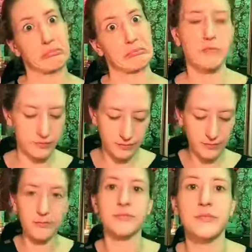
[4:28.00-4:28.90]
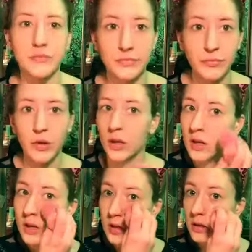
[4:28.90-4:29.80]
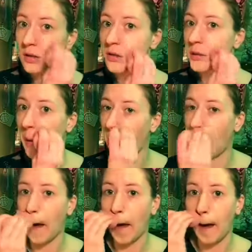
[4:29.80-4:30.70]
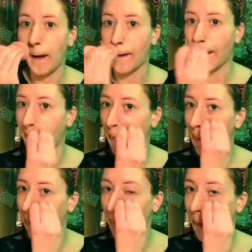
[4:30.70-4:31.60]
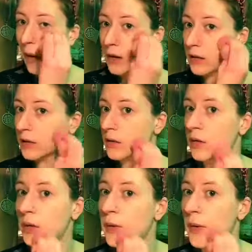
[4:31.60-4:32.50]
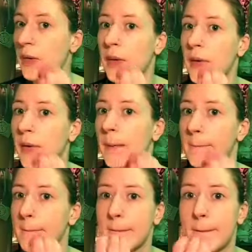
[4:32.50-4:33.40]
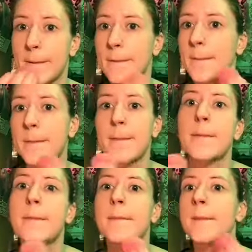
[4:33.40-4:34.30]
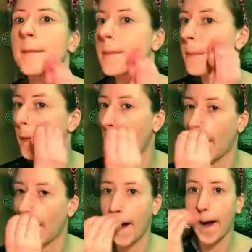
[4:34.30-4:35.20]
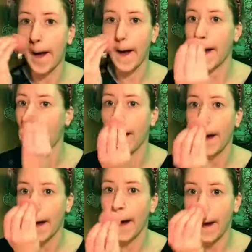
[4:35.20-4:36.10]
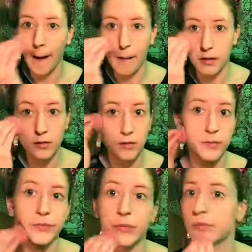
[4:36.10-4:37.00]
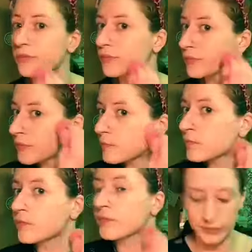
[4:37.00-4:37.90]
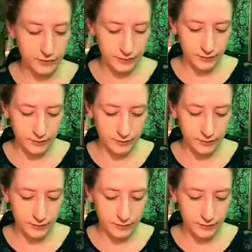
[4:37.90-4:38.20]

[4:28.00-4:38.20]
great. I'm sorry, I just had to adjust my light. I have some technical issues once in a while, you know, I'm human too. And I'm just gonna dab it on all over my face and make sure